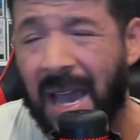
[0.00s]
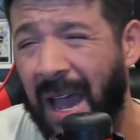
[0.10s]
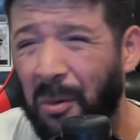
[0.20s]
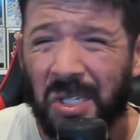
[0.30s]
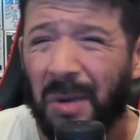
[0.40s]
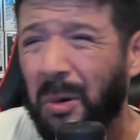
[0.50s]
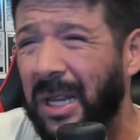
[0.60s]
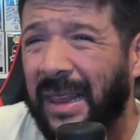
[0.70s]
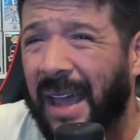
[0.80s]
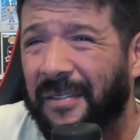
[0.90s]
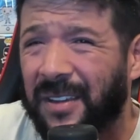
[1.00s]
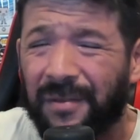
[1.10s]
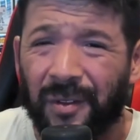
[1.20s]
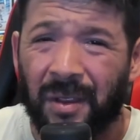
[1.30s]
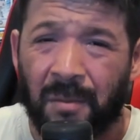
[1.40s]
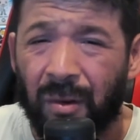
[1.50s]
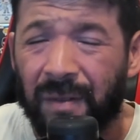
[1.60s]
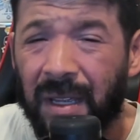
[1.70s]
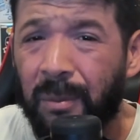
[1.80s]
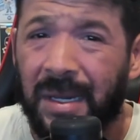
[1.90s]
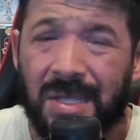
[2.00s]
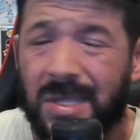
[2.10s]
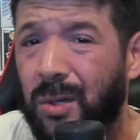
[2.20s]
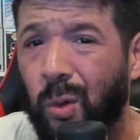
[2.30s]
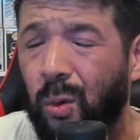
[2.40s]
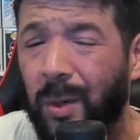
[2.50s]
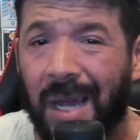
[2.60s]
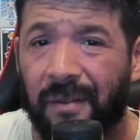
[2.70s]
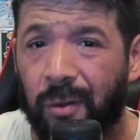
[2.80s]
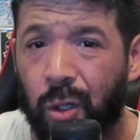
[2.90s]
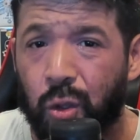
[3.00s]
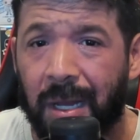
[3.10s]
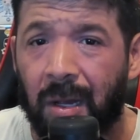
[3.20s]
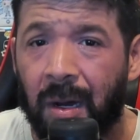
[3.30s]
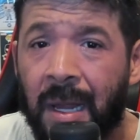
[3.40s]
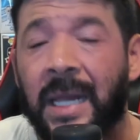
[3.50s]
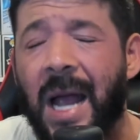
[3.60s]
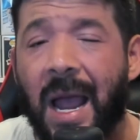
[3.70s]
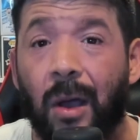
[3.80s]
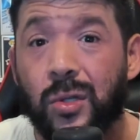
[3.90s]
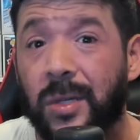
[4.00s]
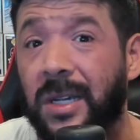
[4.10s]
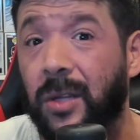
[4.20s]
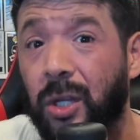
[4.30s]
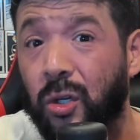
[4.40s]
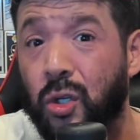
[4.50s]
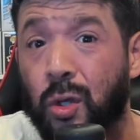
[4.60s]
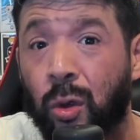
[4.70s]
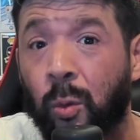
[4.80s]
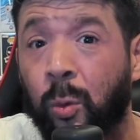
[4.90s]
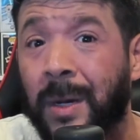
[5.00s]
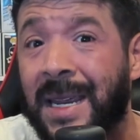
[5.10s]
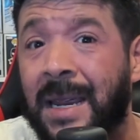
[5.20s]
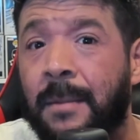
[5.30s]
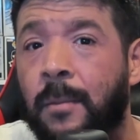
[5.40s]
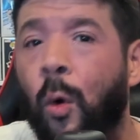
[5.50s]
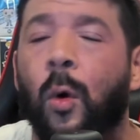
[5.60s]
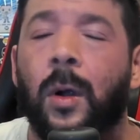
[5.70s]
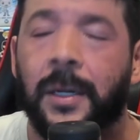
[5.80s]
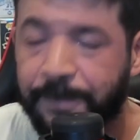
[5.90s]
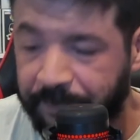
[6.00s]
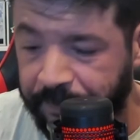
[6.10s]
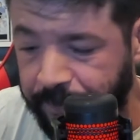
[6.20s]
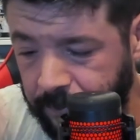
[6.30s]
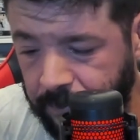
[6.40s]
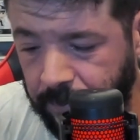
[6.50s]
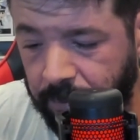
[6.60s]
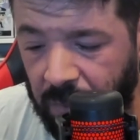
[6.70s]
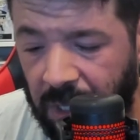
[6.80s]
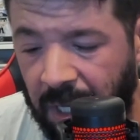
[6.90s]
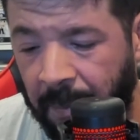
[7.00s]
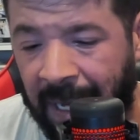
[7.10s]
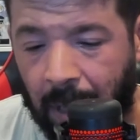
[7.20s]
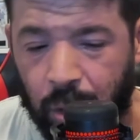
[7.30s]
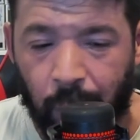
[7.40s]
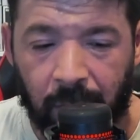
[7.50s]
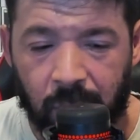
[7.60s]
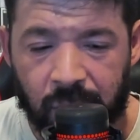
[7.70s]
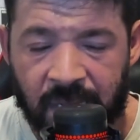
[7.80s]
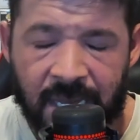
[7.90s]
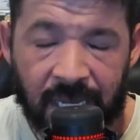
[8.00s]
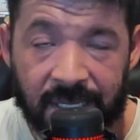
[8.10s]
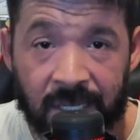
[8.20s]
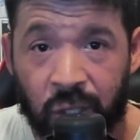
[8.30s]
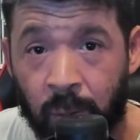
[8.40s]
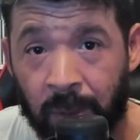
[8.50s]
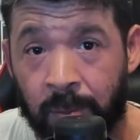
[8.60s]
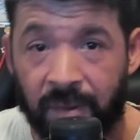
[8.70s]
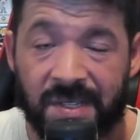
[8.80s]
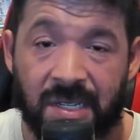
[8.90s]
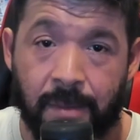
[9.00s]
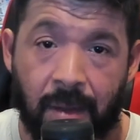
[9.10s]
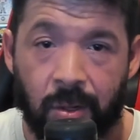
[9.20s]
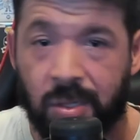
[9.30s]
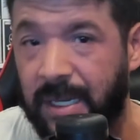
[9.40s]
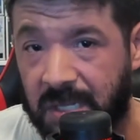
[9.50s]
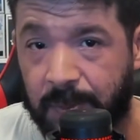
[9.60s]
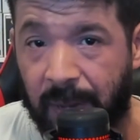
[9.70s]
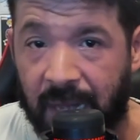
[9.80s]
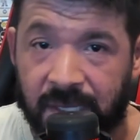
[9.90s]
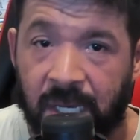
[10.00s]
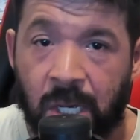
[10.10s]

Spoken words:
I wish they would have left it for the movie, but it's still cool we got it for the trailer. I also hear that there's 3 more coming out trailers essentially when the movies come out. They're TV spots.